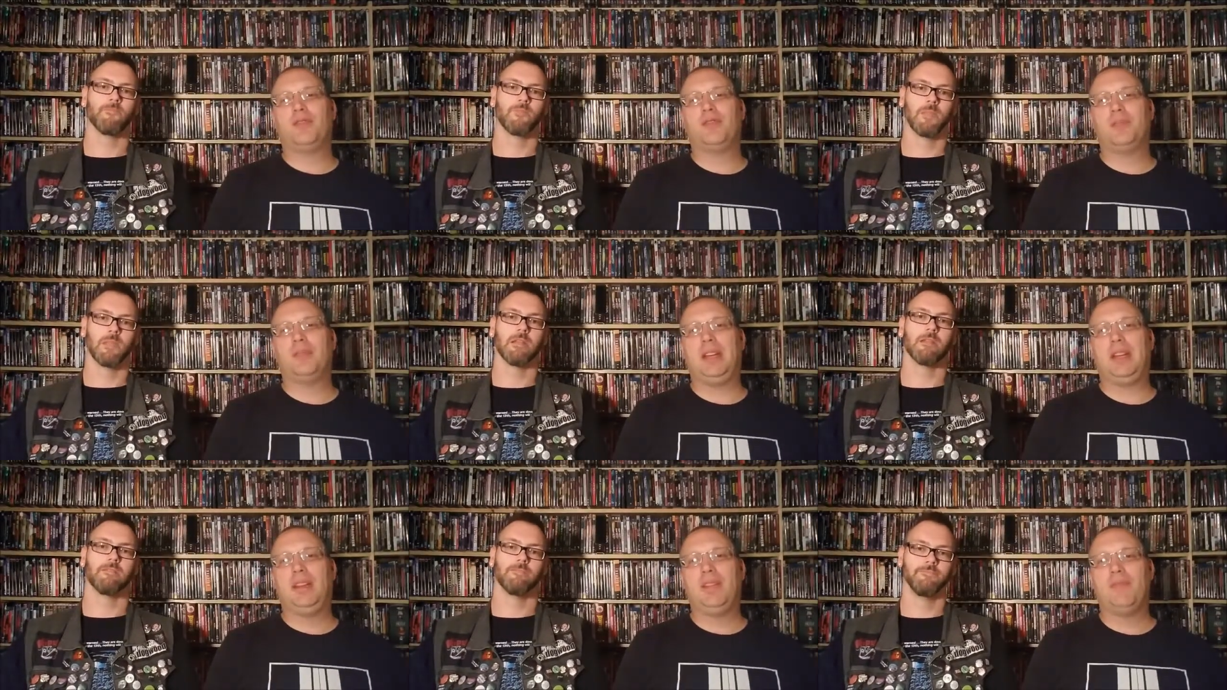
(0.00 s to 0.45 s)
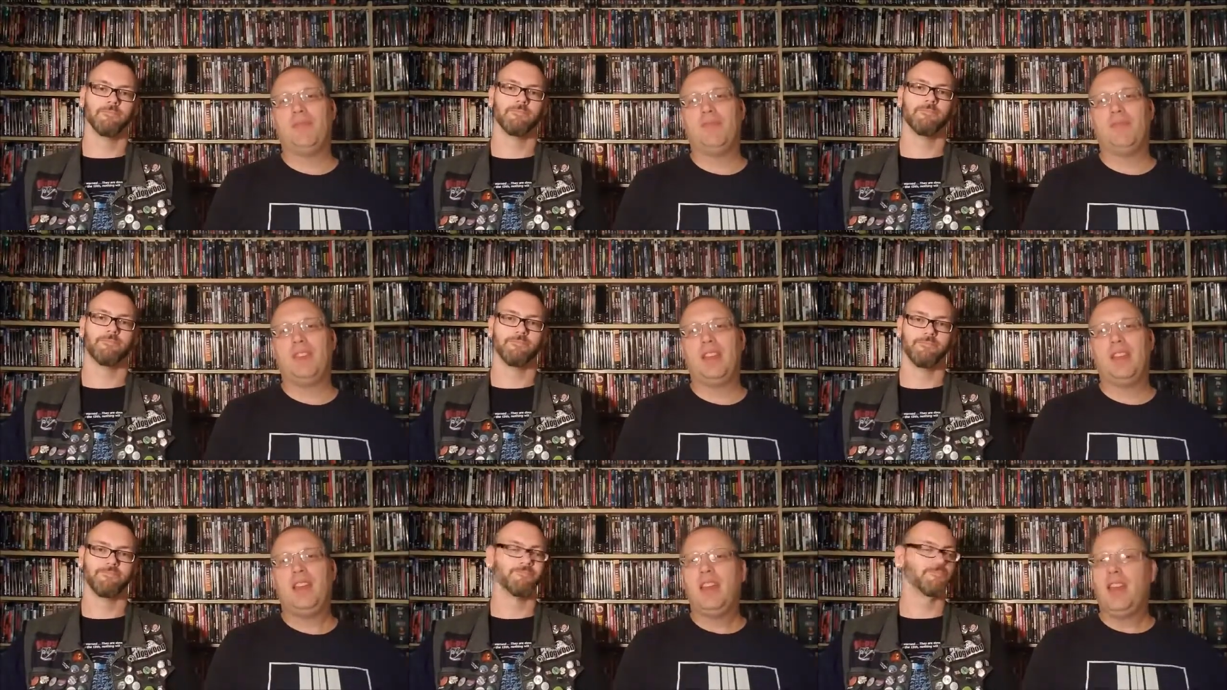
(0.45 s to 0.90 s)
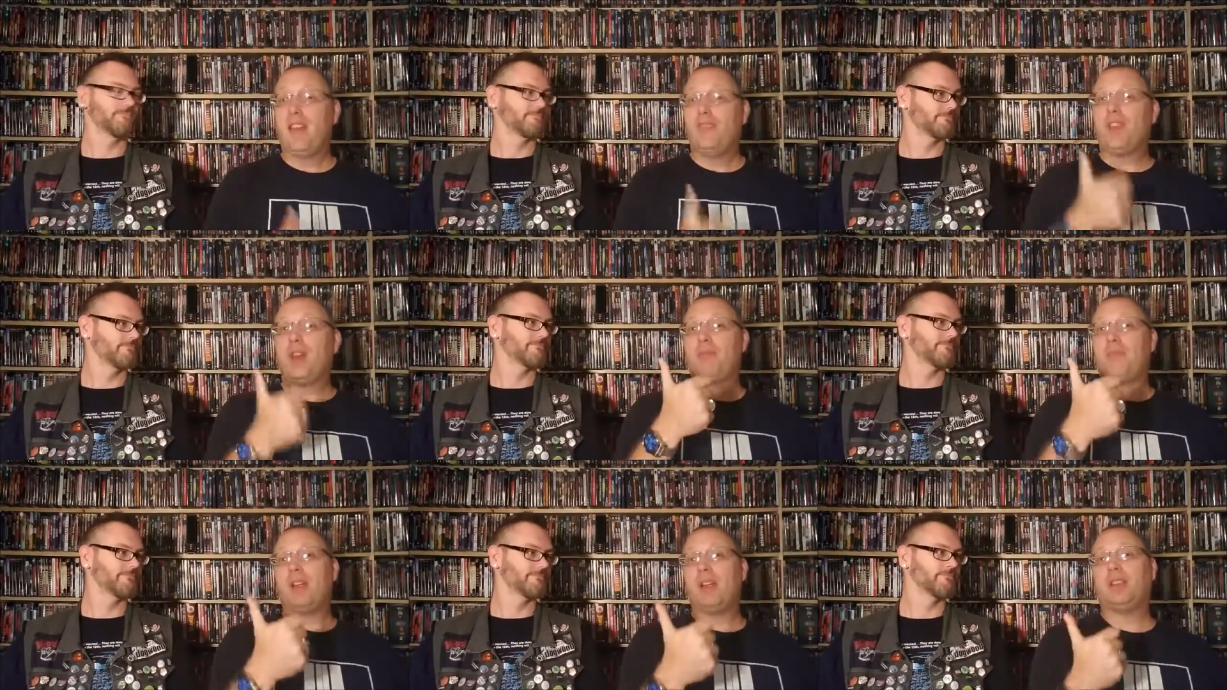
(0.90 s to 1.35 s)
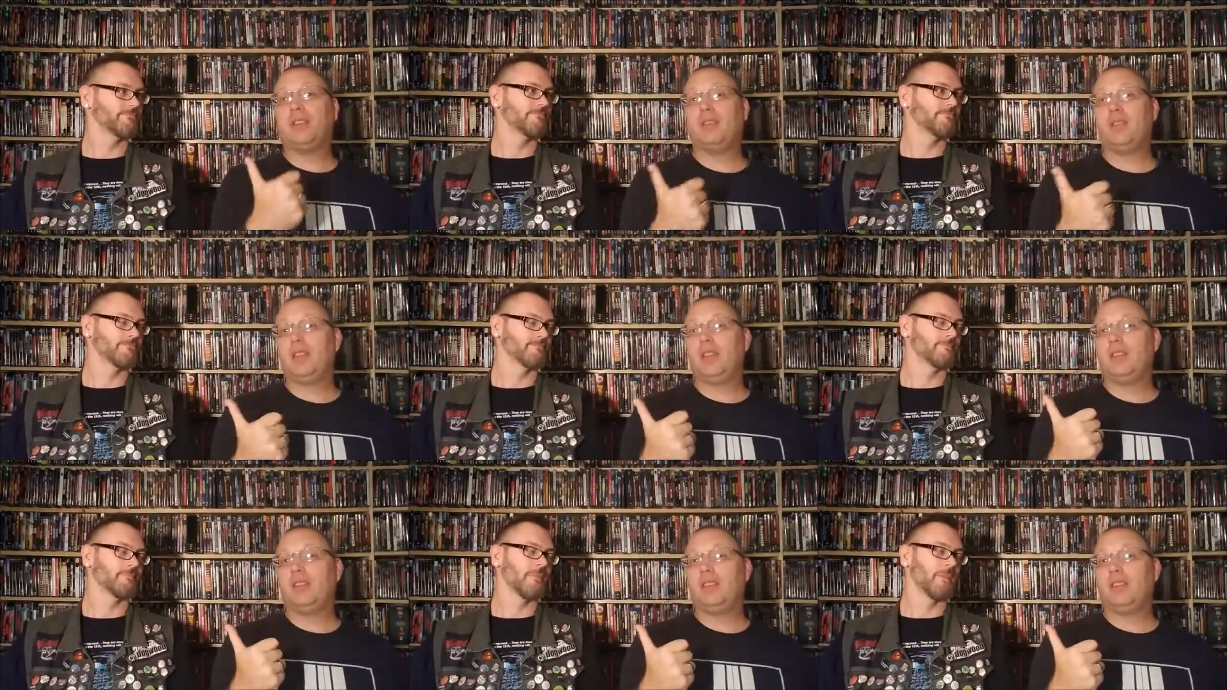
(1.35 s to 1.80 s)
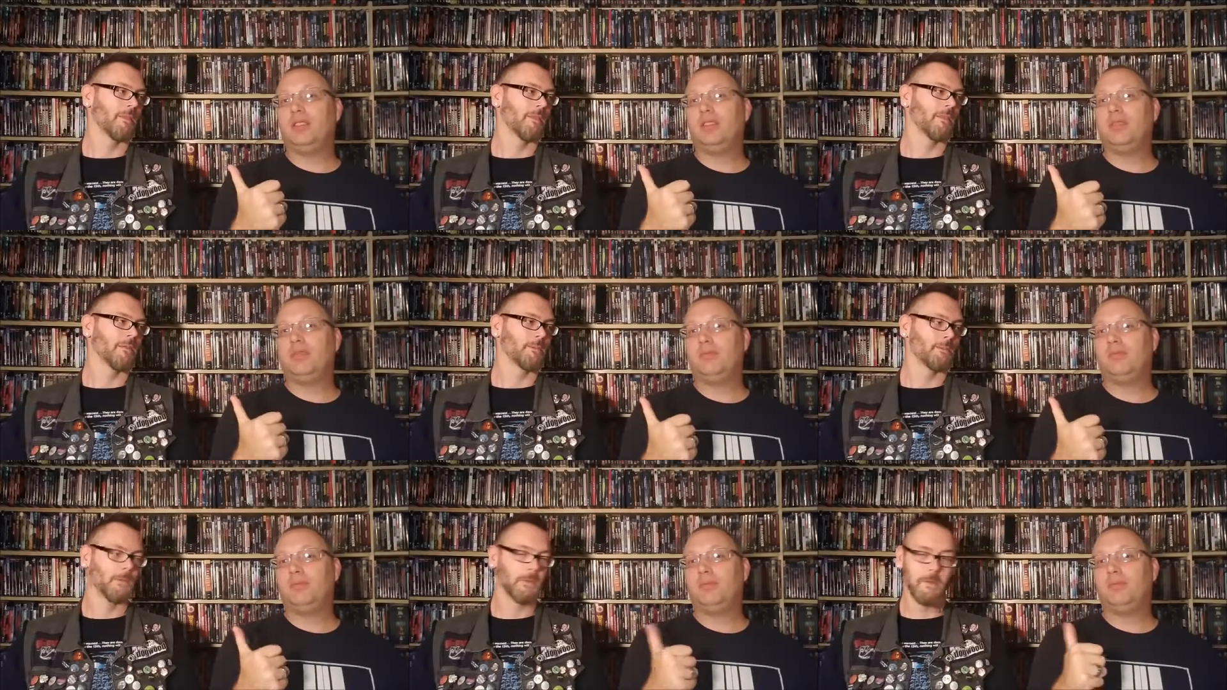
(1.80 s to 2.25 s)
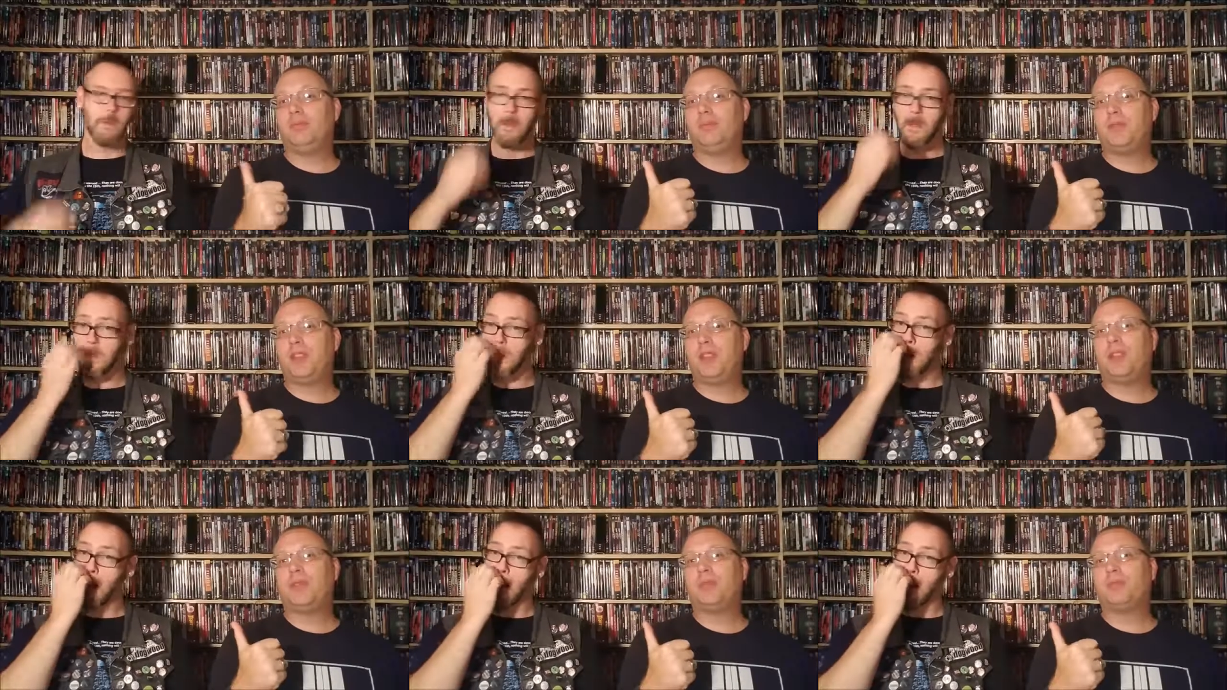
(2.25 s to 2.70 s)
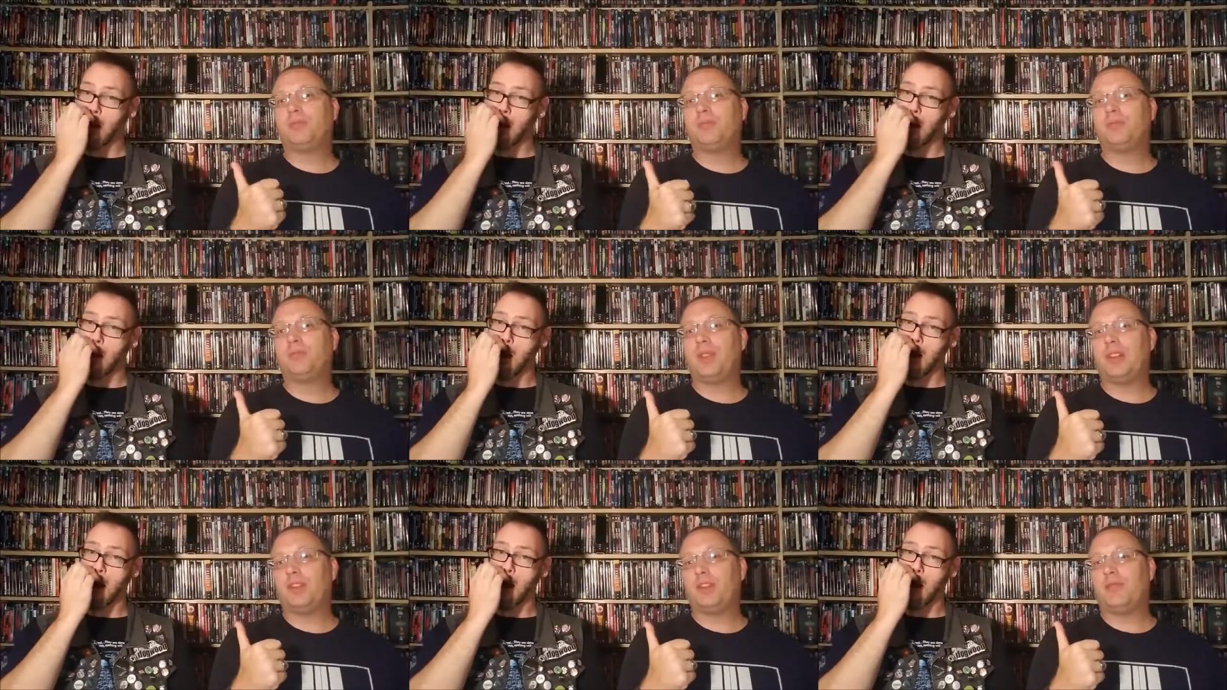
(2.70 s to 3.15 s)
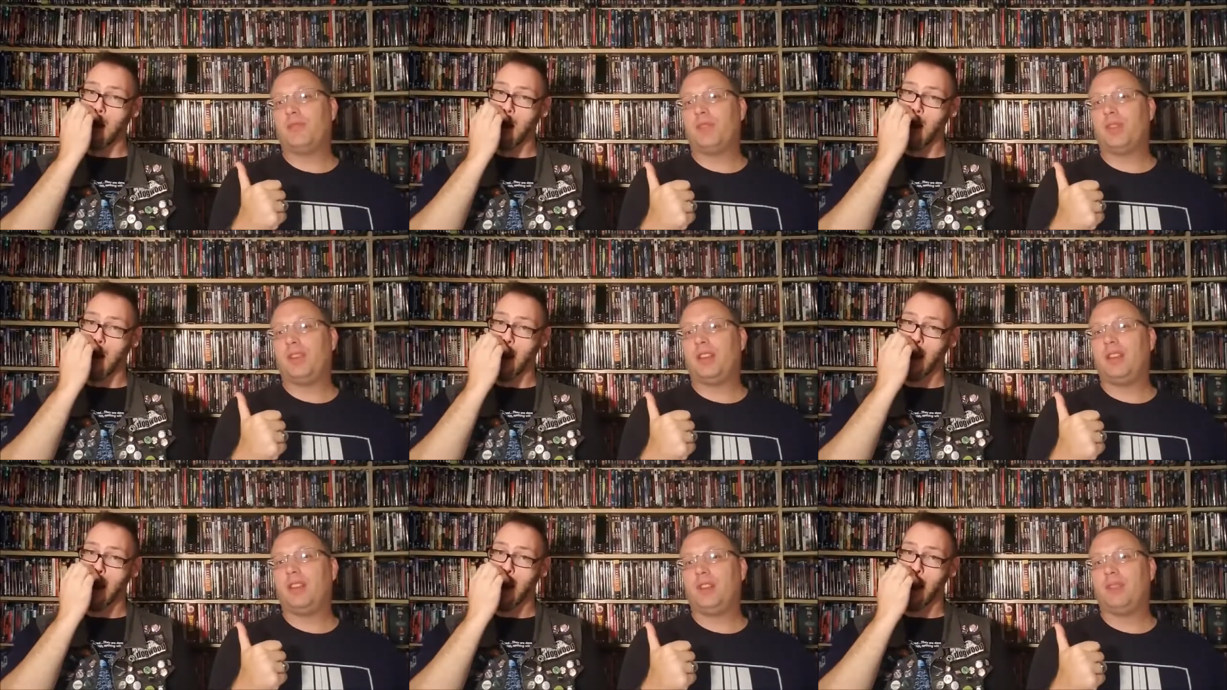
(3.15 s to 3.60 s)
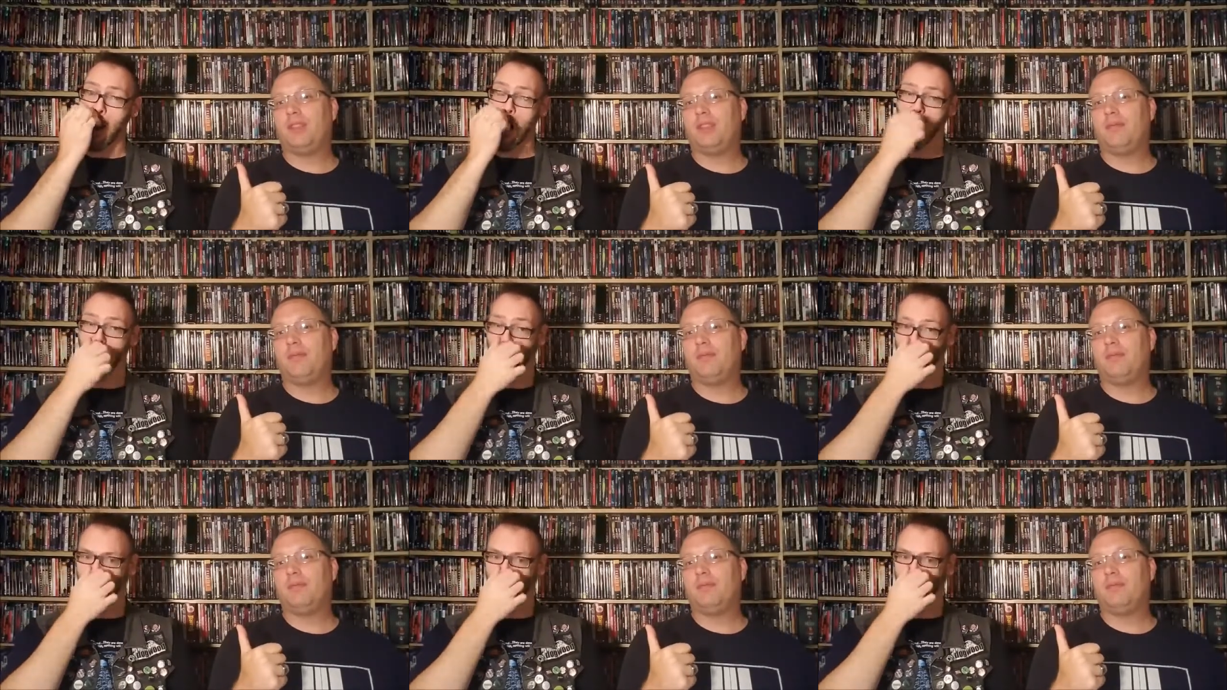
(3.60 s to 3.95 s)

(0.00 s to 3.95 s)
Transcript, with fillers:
Speaker 1: for me. If they'd picked a single single reason for the killer,